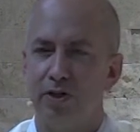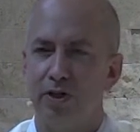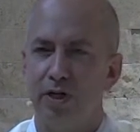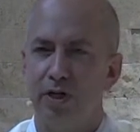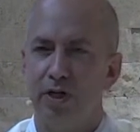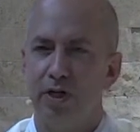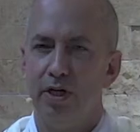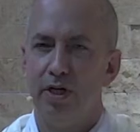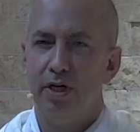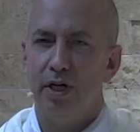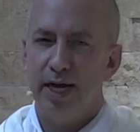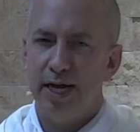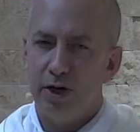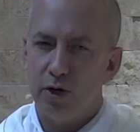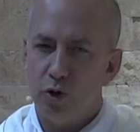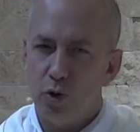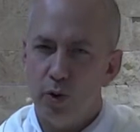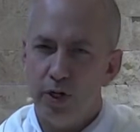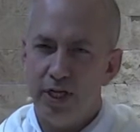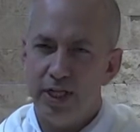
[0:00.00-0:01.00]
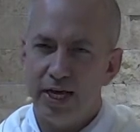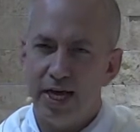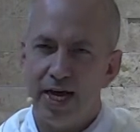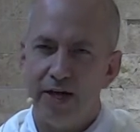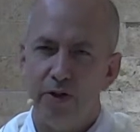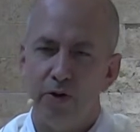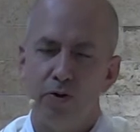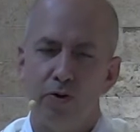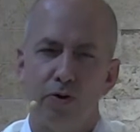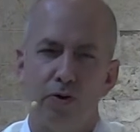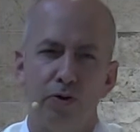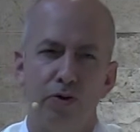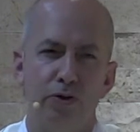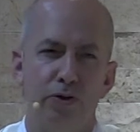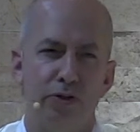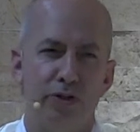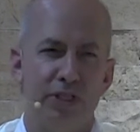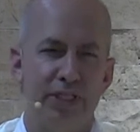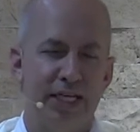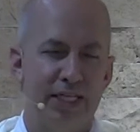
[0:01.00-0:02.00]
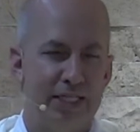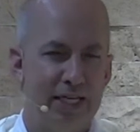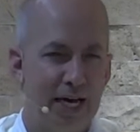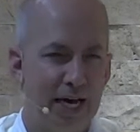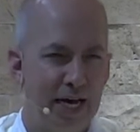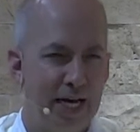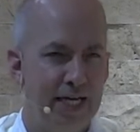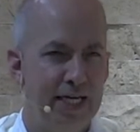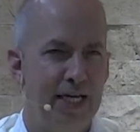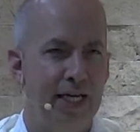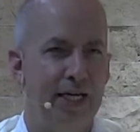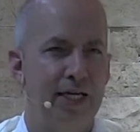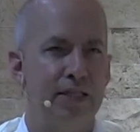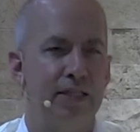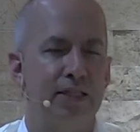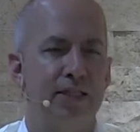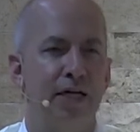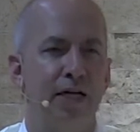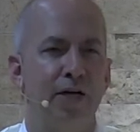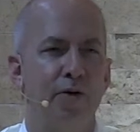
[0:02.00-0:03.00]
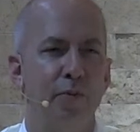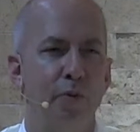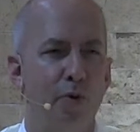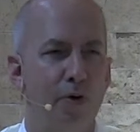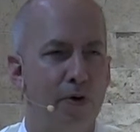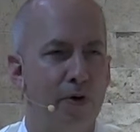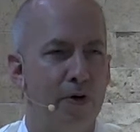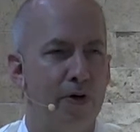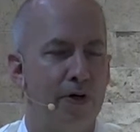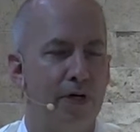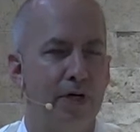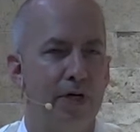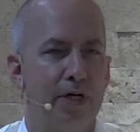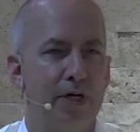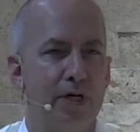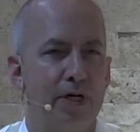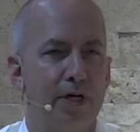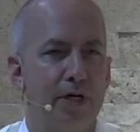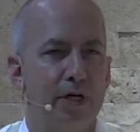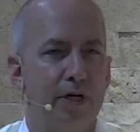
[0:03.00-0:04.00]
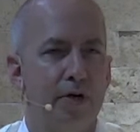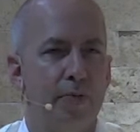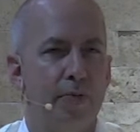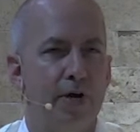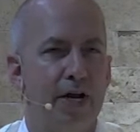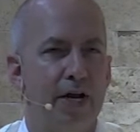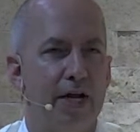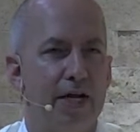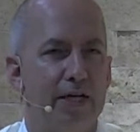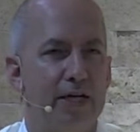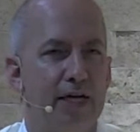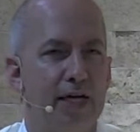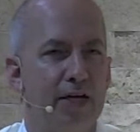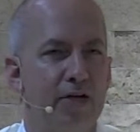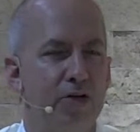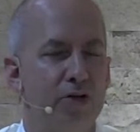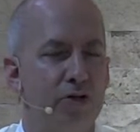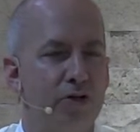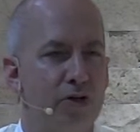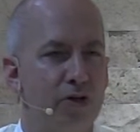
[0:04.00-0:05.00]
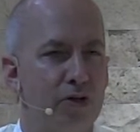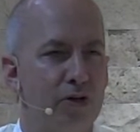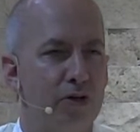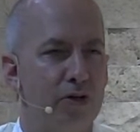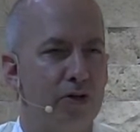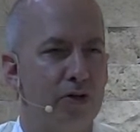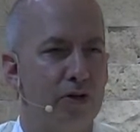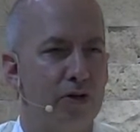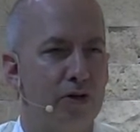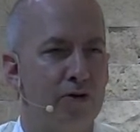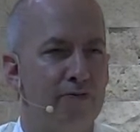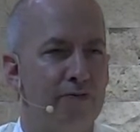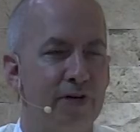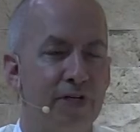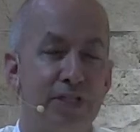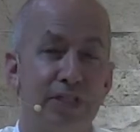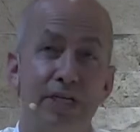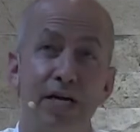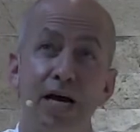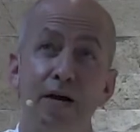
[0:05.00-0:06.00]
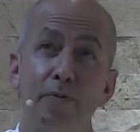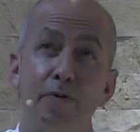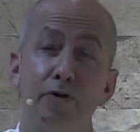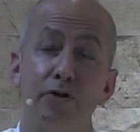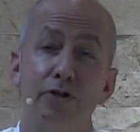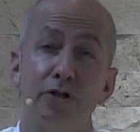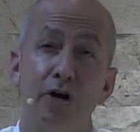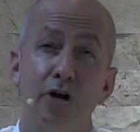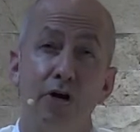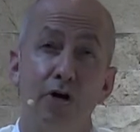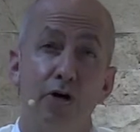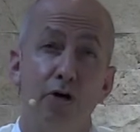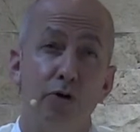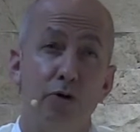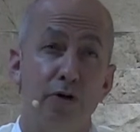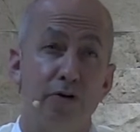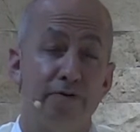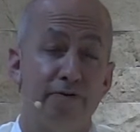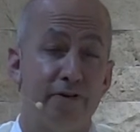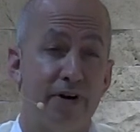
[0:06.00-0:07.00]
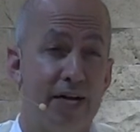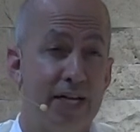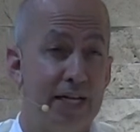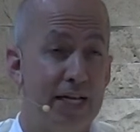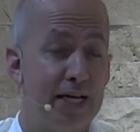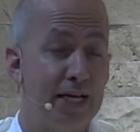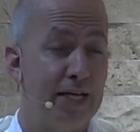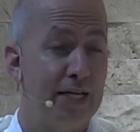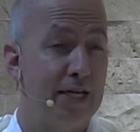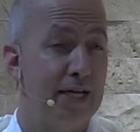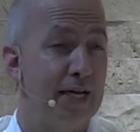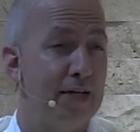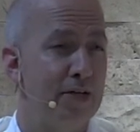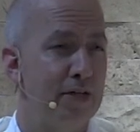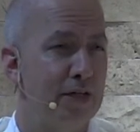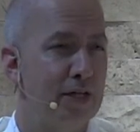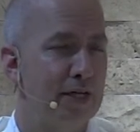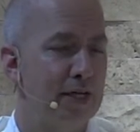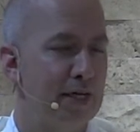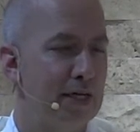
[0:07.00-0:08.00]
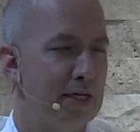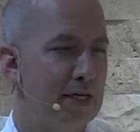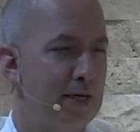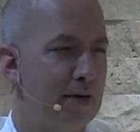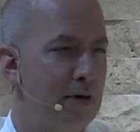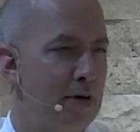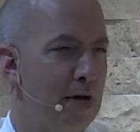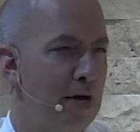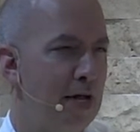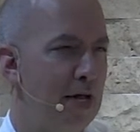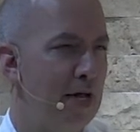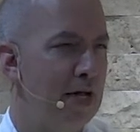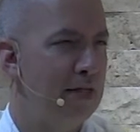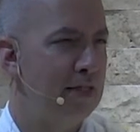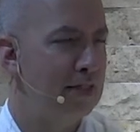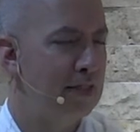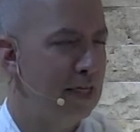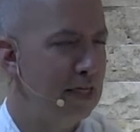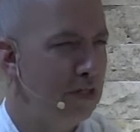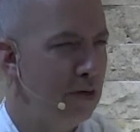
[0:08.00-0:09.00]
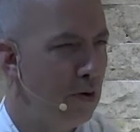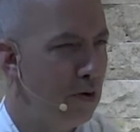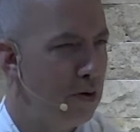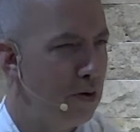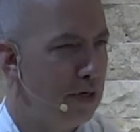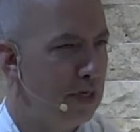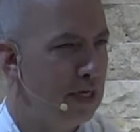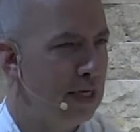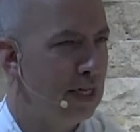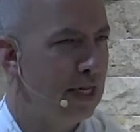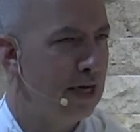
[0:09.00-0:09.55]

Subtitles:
mysteries, the care for the details of love, so that we may offer an offering